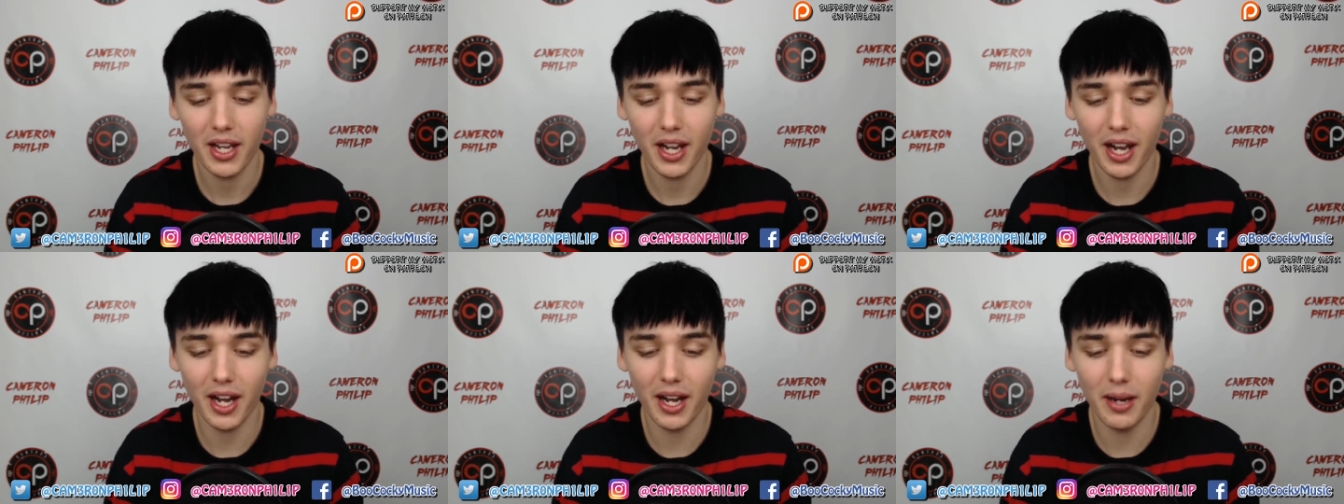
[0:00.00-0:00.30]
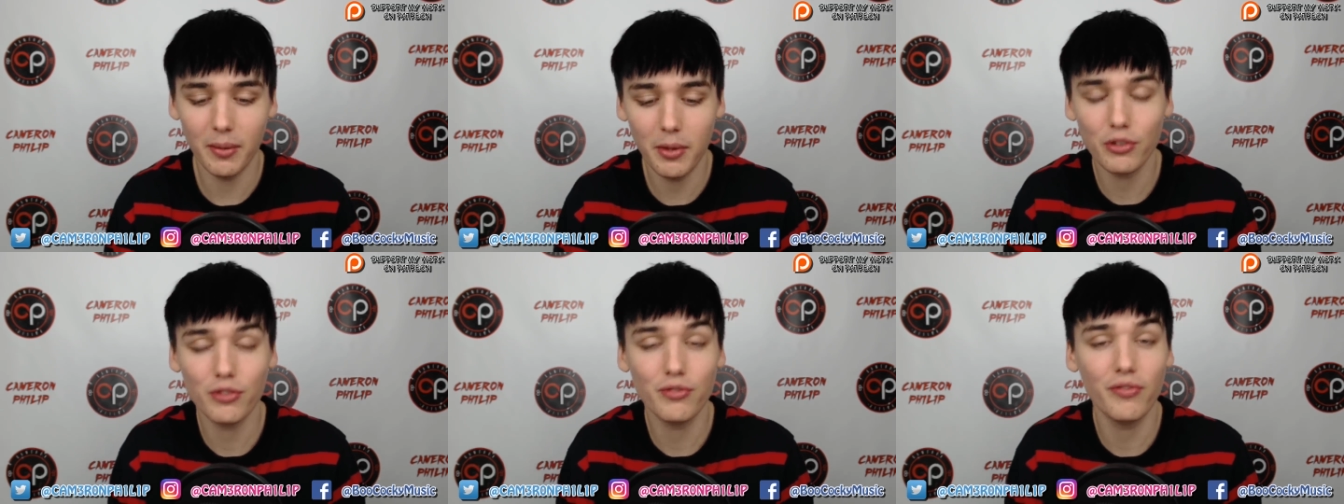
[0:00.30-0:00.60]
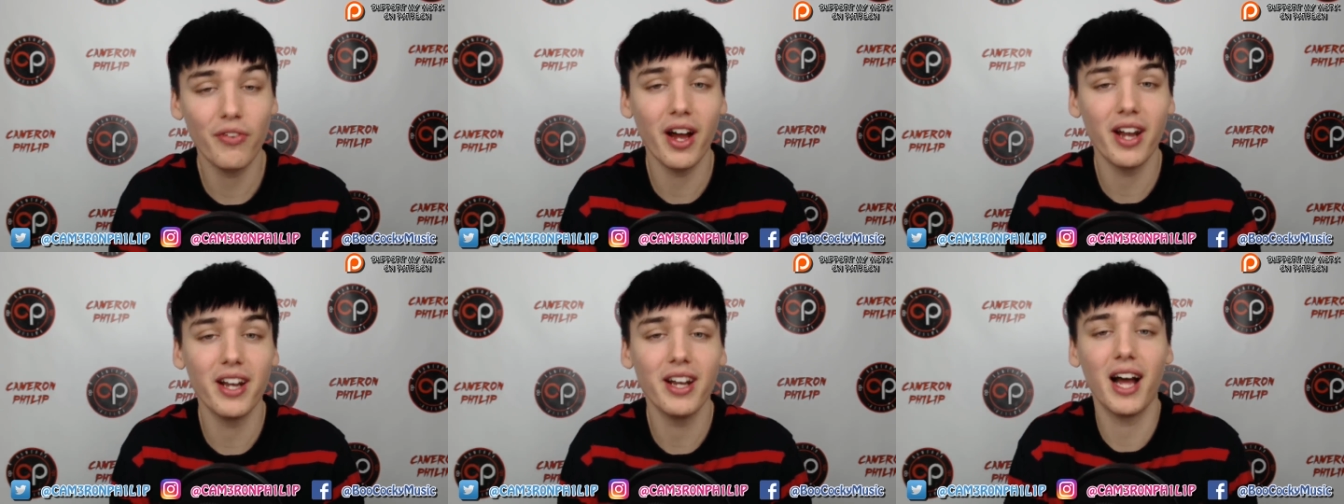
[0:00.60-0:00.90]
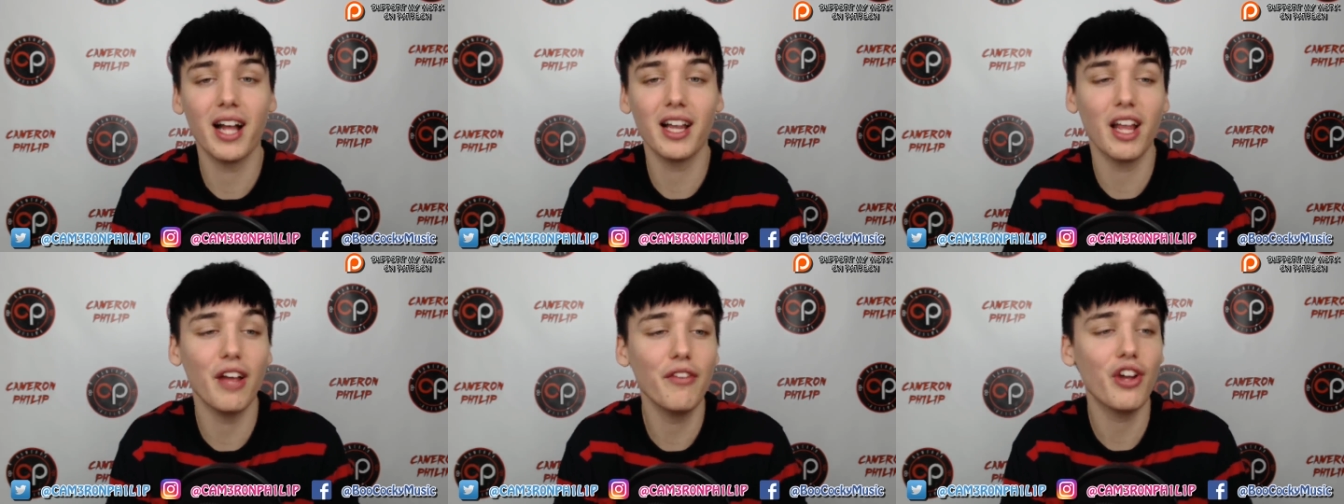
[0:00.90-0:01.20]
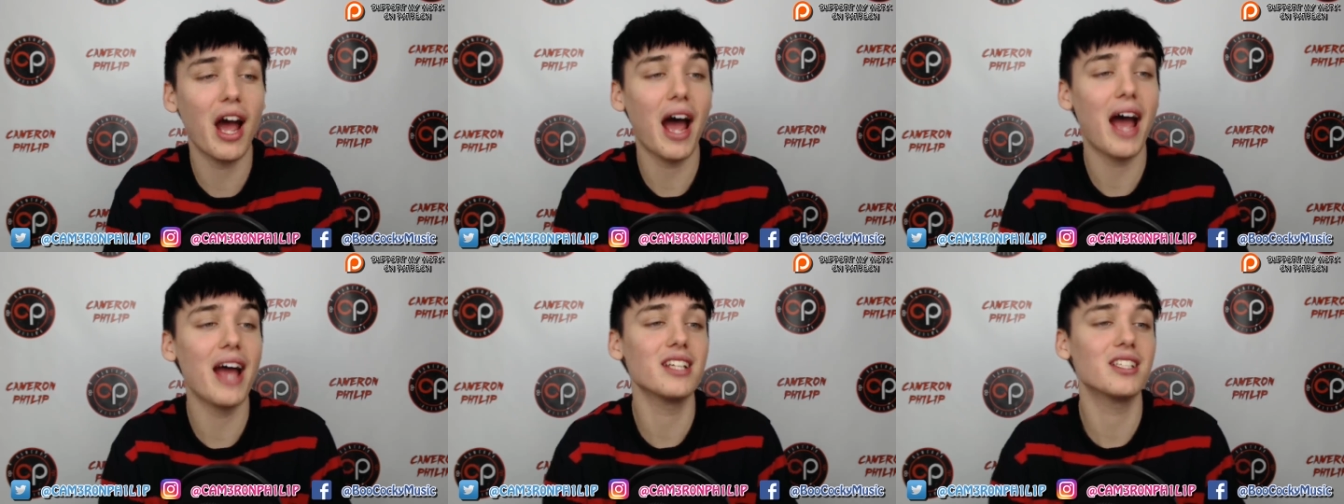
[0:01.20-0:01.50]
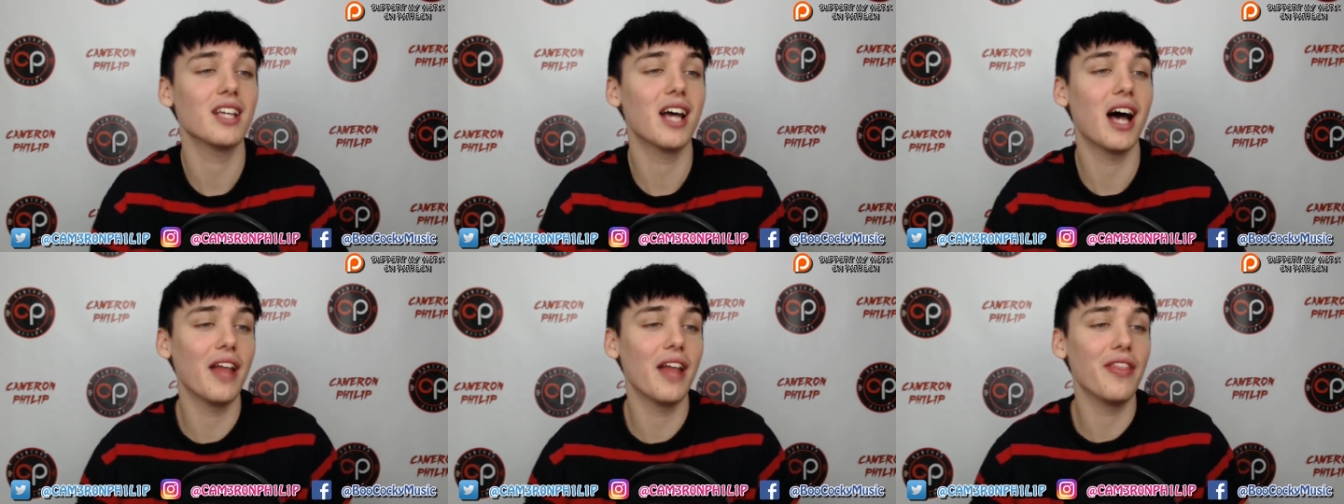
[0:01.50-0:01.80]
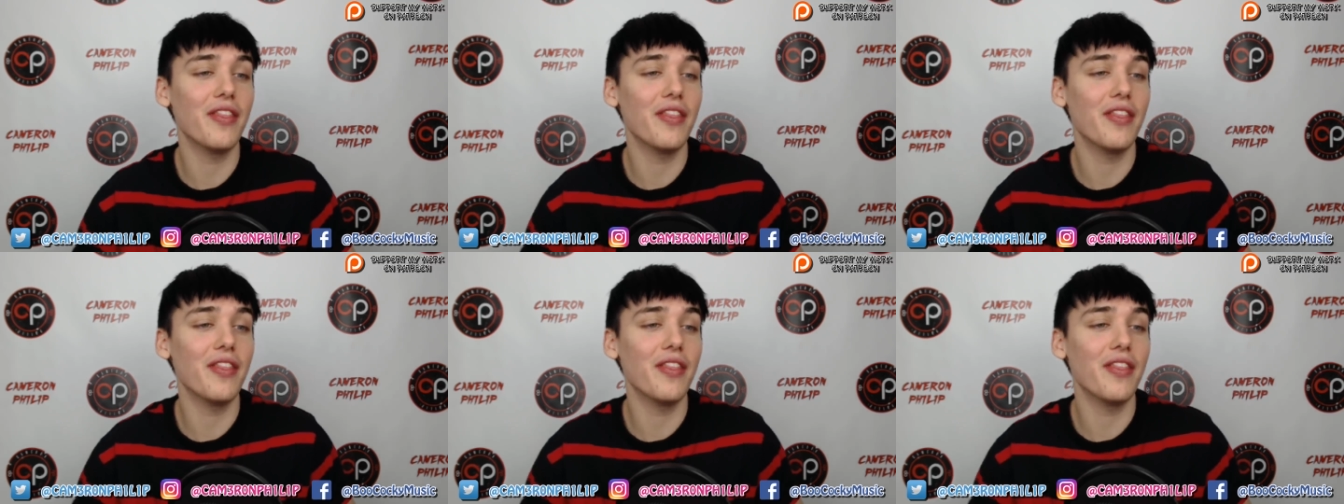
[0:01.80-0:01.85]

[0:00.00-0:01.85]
Um, it was fun. I love you guys. Uh,